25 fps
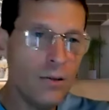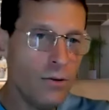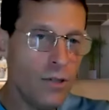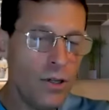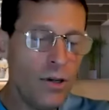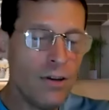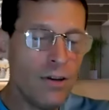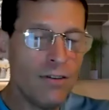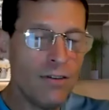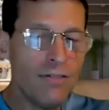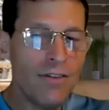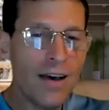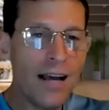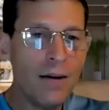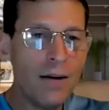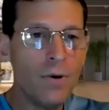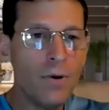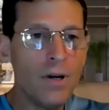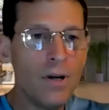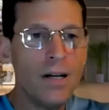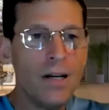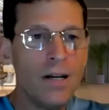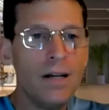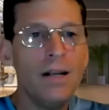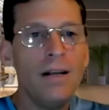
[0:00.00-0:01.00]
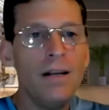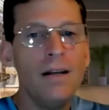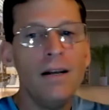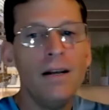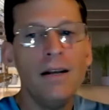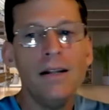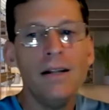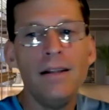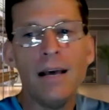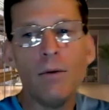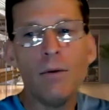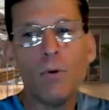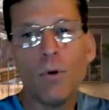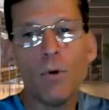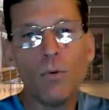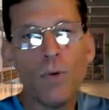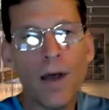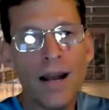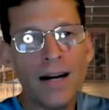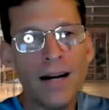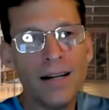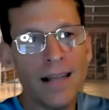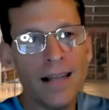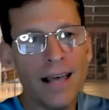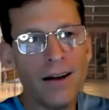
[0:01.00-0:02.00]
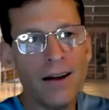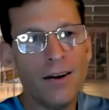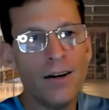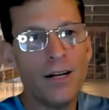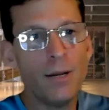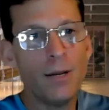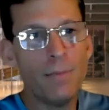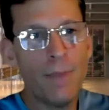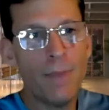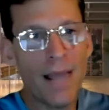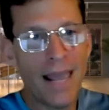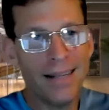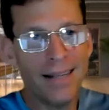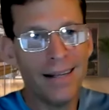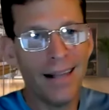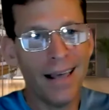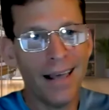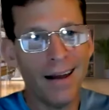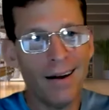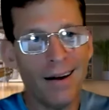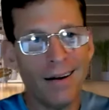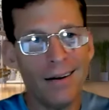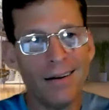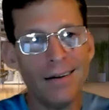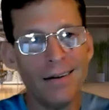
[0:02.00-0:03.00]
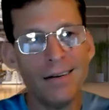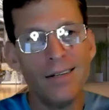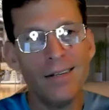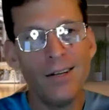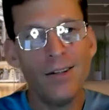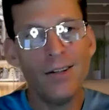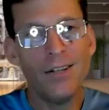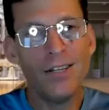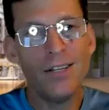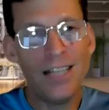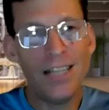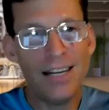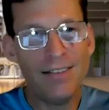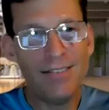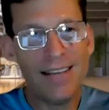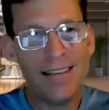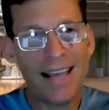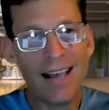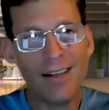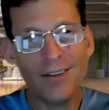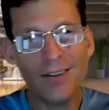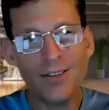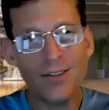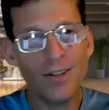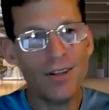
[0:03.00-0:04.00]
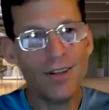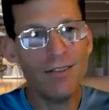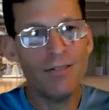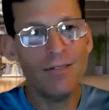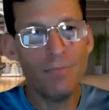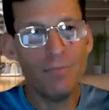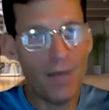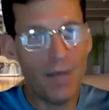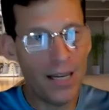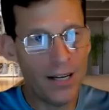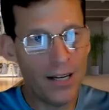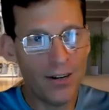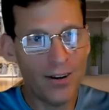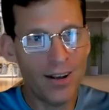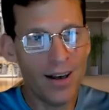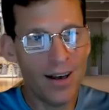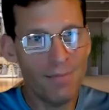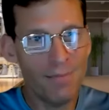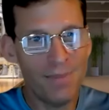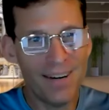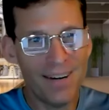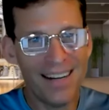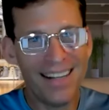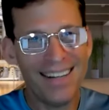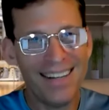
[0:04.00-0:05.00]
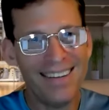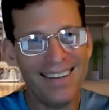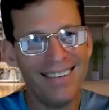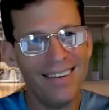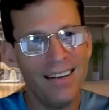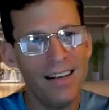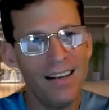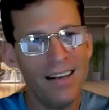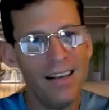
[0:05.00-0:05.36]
You, you can find one that will write a letter, a demand letter to the chief counsel of pick your company